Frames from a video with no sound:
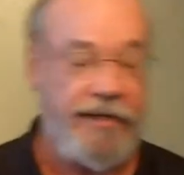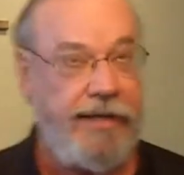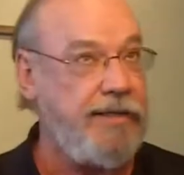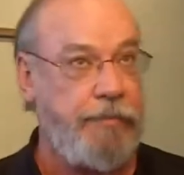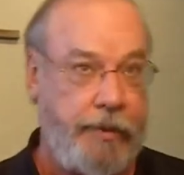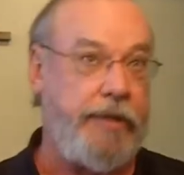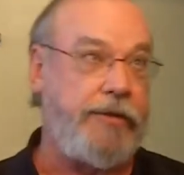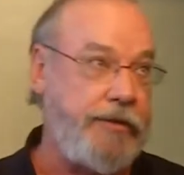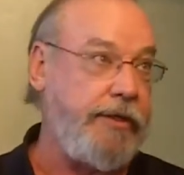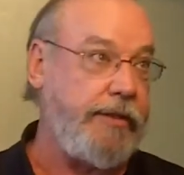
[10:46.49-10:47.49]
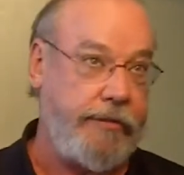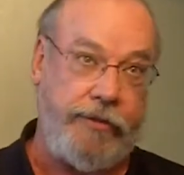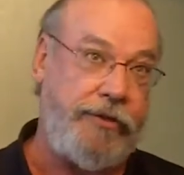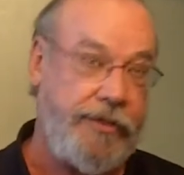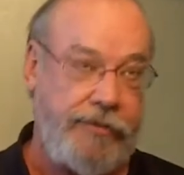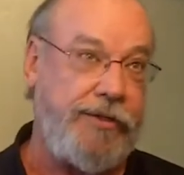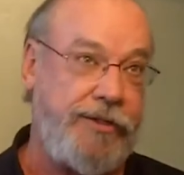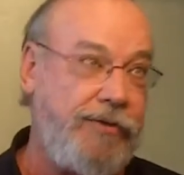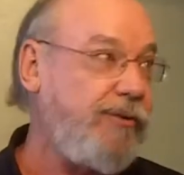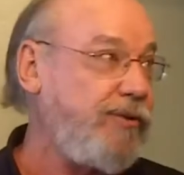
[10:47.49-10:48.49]
has a PhD in church history,
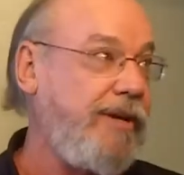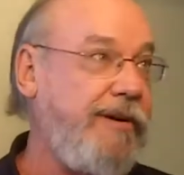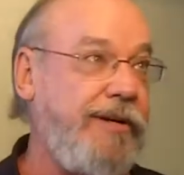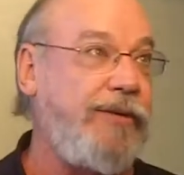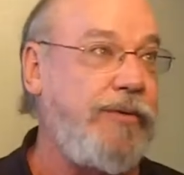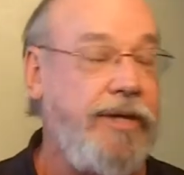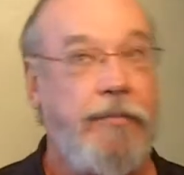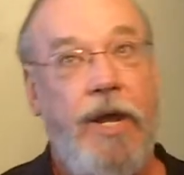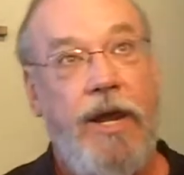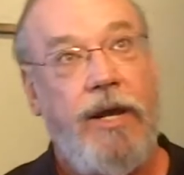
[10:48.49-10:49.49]
so who's going to argue with him?